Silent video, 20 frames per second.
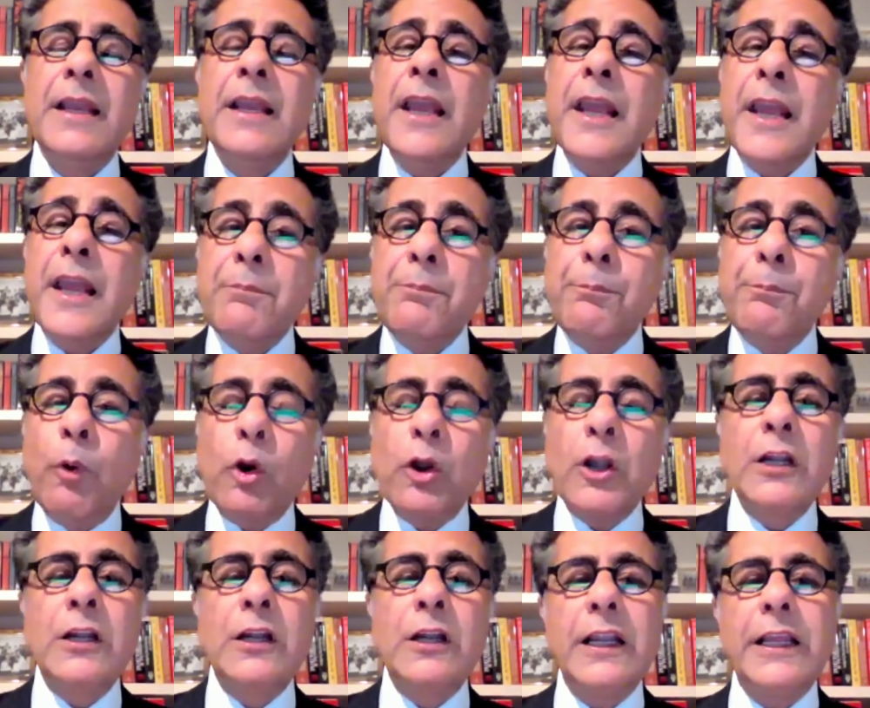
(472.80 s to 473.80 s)

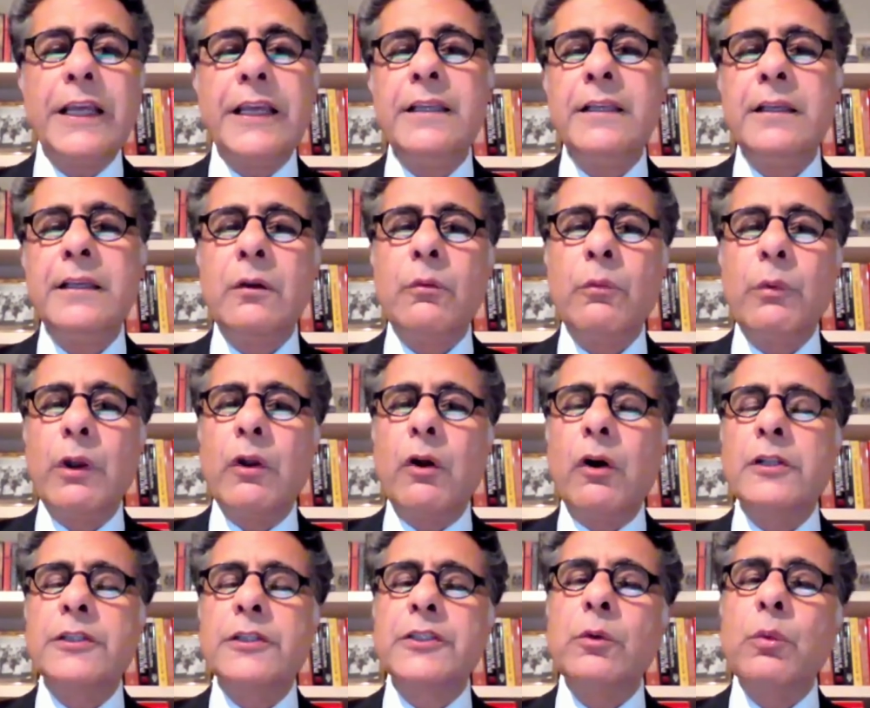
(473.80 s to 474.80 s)
Importantly, we're
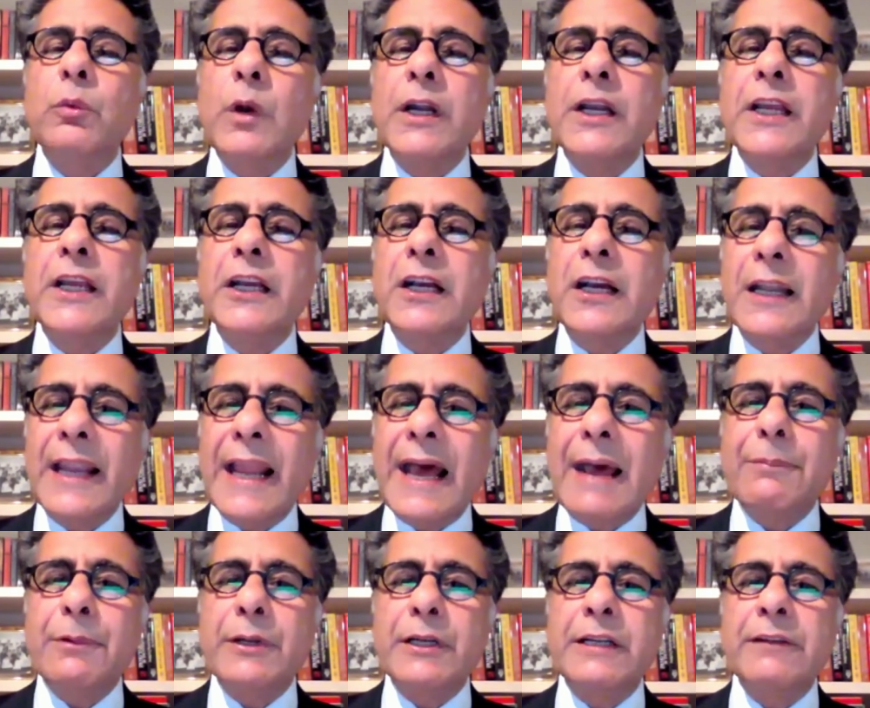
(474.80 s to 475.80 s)
also working
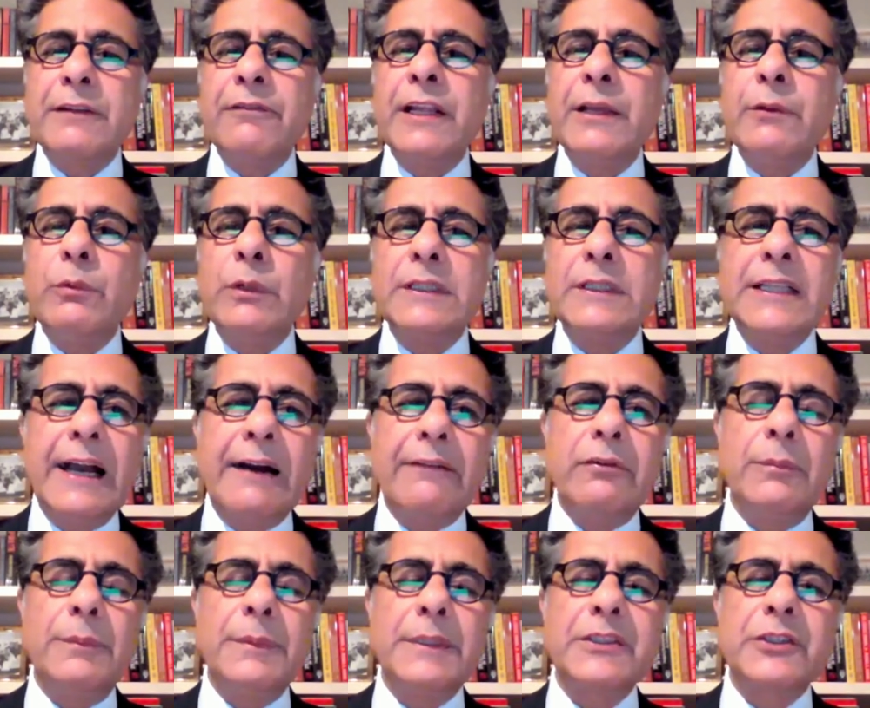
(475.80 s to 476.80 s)
collaboratively with
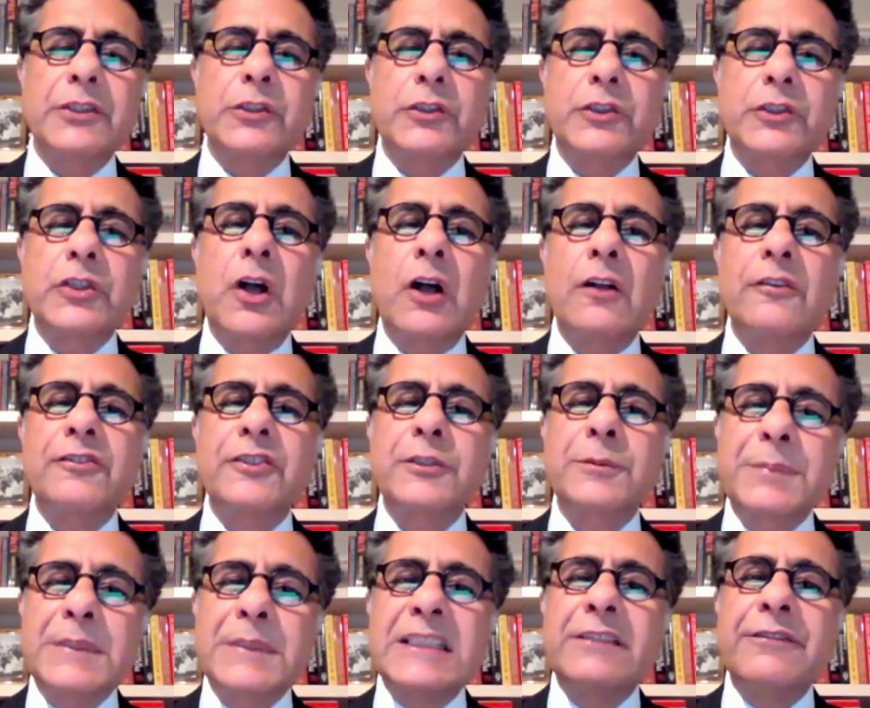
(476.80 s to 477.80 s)
governments to solve
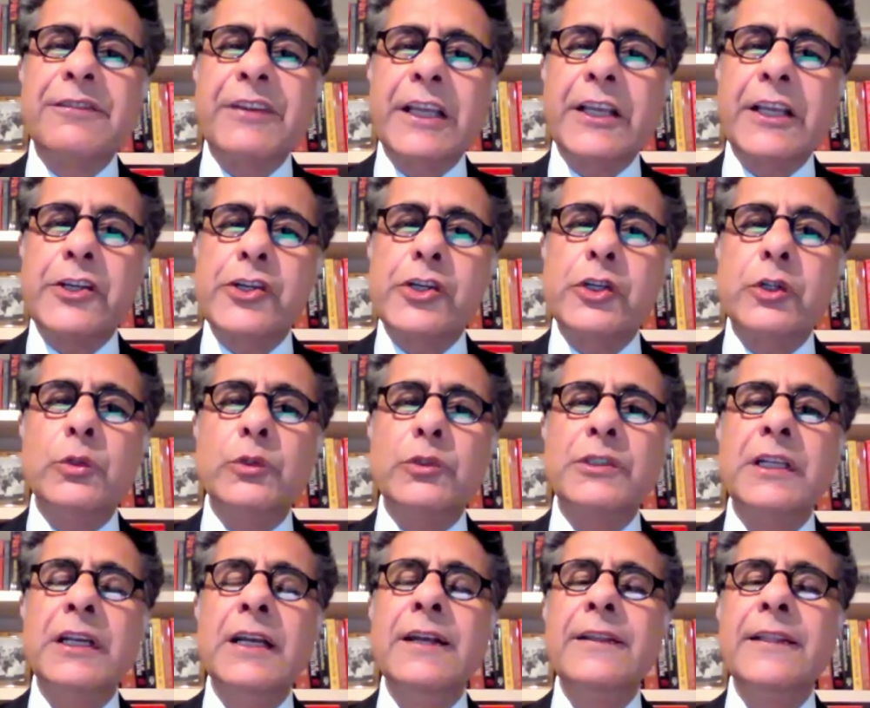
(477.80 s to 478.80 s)
specific
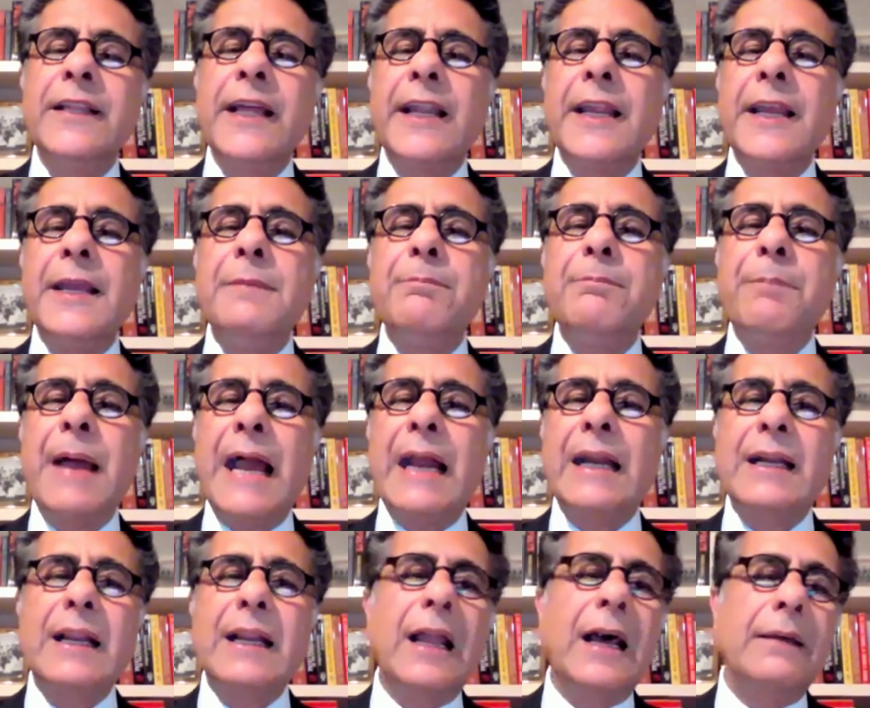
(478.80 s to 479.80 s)
issues that
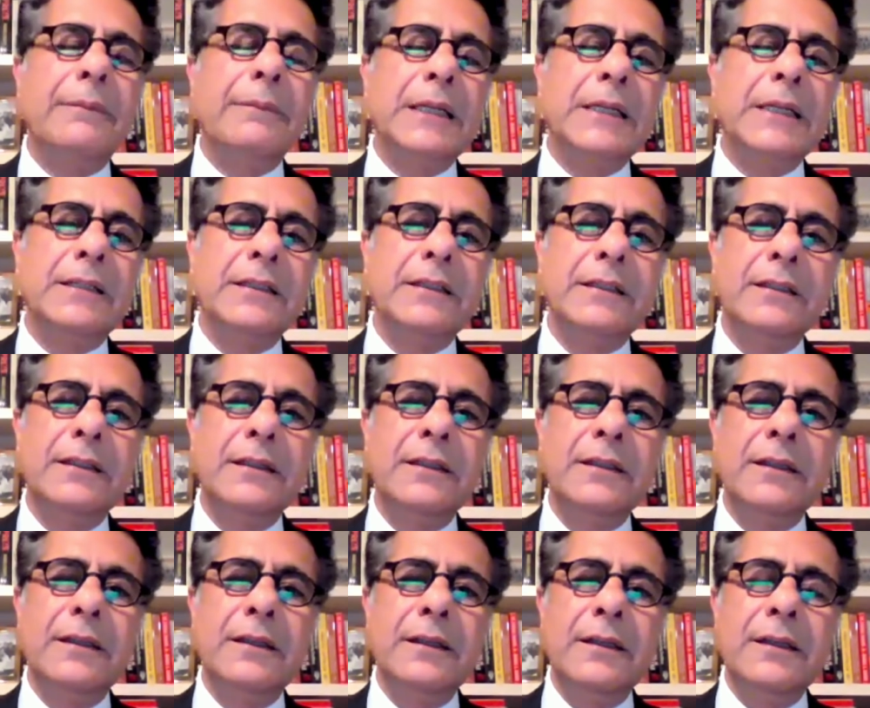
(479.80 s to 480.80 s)
impact climate.
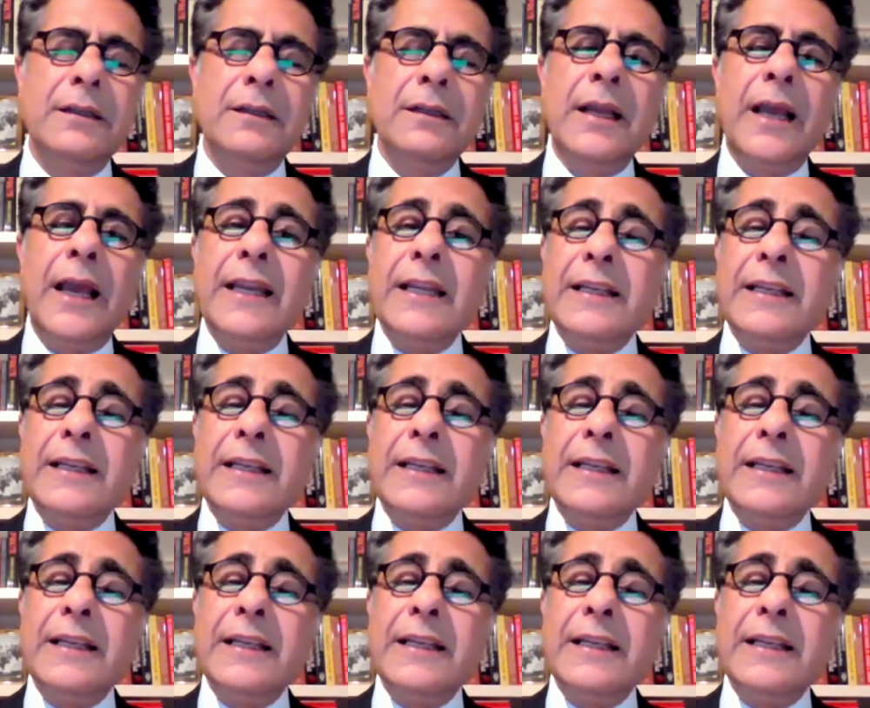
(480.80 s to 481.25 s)
An